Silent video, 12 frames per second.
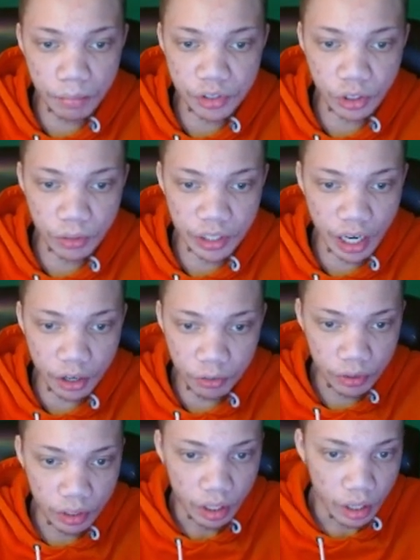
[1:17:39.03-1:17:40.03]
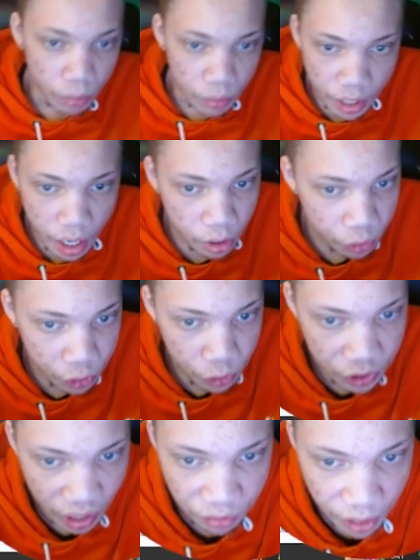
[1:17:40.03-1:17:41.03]
So when y'all don't do
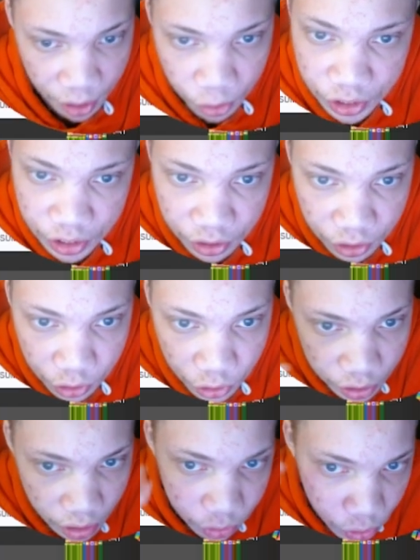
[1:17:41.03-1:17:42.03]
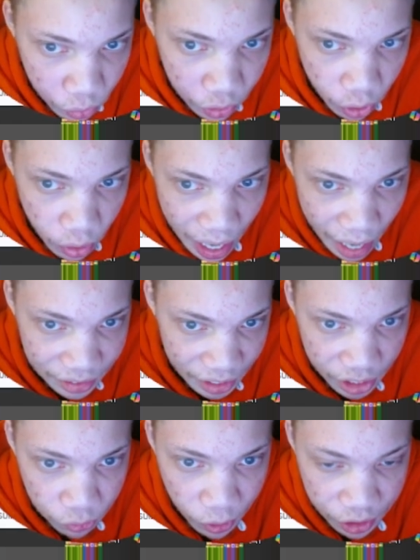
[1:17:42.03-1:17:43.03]
safe angles and you don't know how it
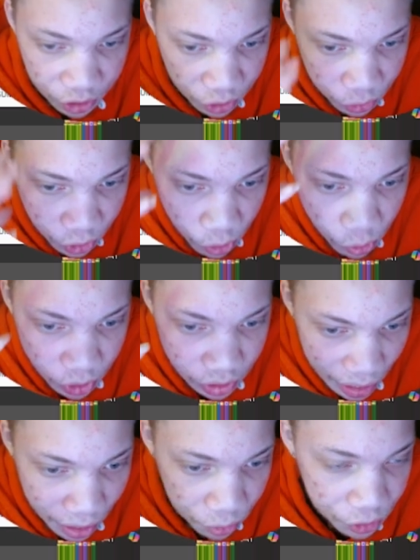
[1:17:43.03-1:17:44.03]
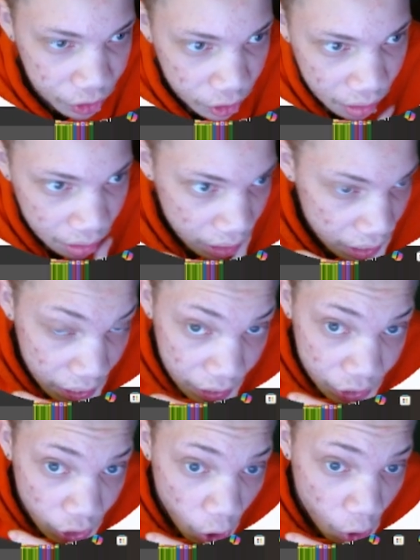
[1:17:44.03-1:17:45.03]
takes one, you don't know what angles good.
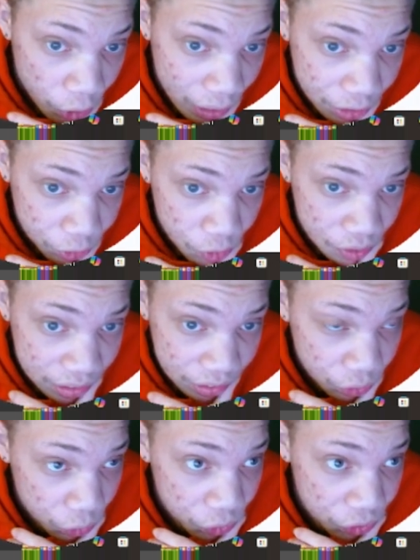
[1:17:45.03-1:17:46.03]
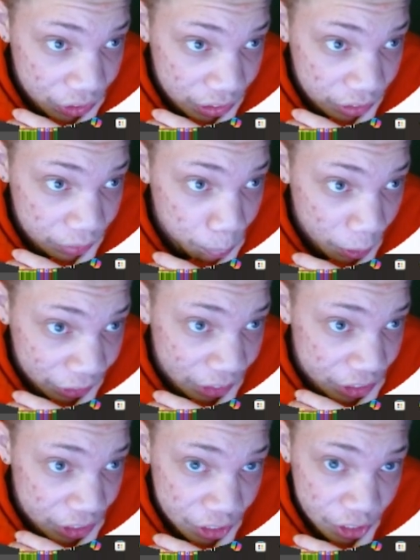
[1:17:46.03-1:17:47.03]
All you gotta do is put
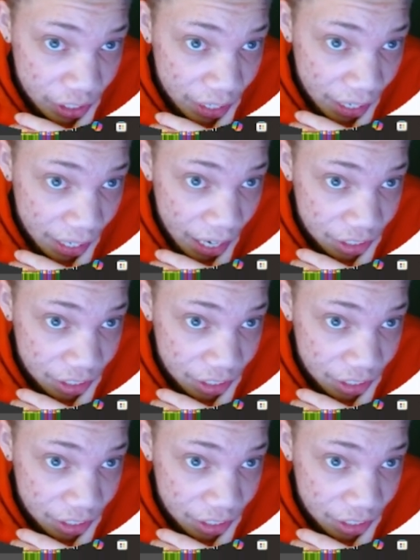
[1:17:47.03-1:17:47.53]
these in your AI